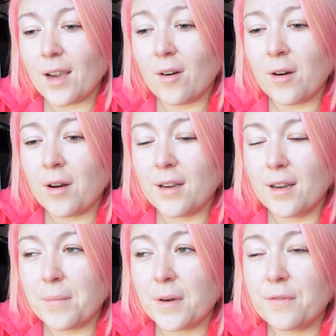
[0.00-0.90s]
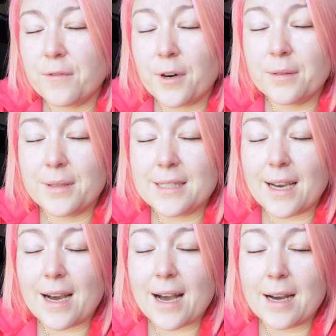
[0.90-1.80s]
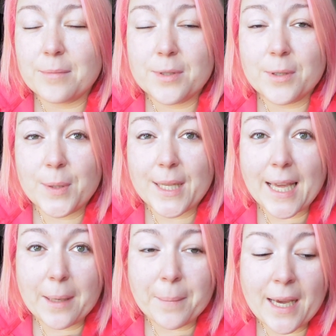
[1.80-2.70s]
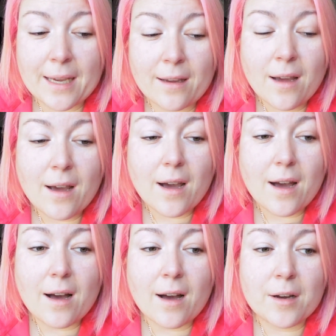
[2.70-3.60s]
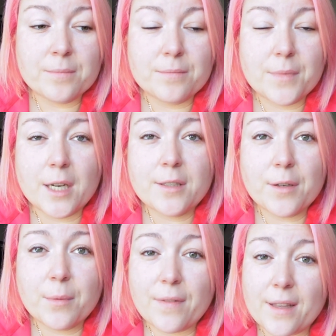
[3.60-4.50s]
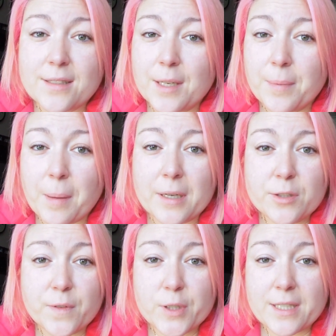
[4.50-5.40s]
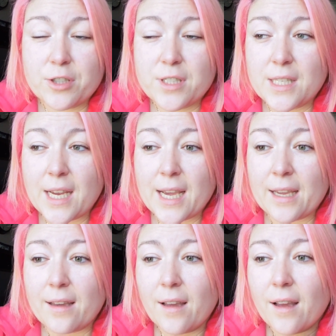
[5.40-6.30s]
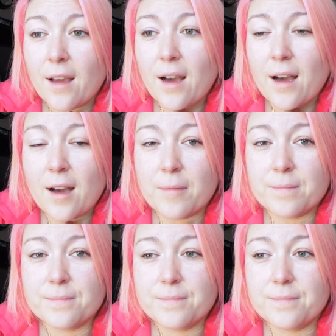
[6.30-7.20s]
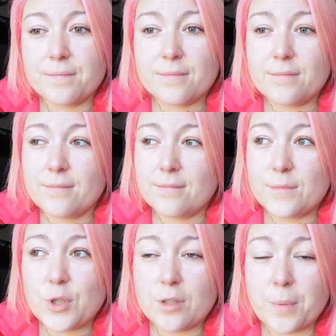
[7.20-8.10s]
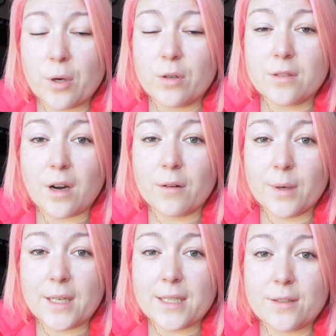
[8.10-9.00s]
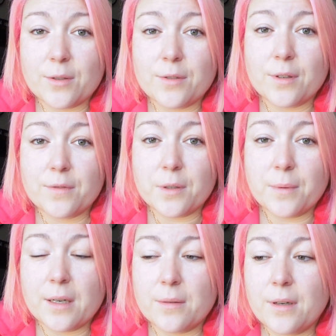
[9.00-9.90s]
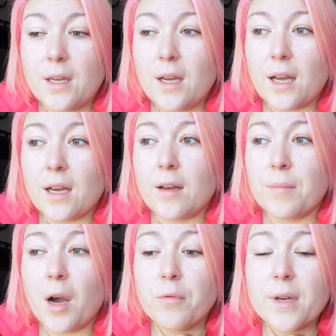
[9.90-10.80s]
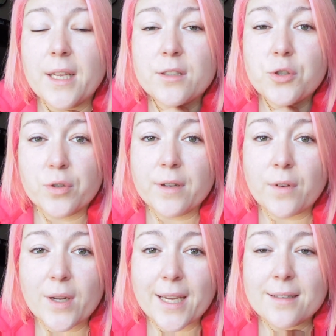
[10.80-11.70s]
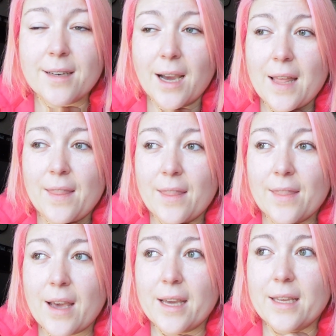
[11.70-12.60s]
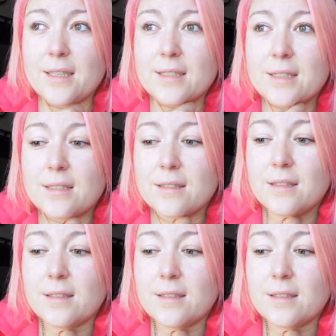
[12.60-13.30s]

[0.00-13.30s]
oh, my throat is absolutely killing me. Um, I don't know whether there's going to be much footage today um, just because I really do not feel well. Um, I really enjoy vlogging and that is...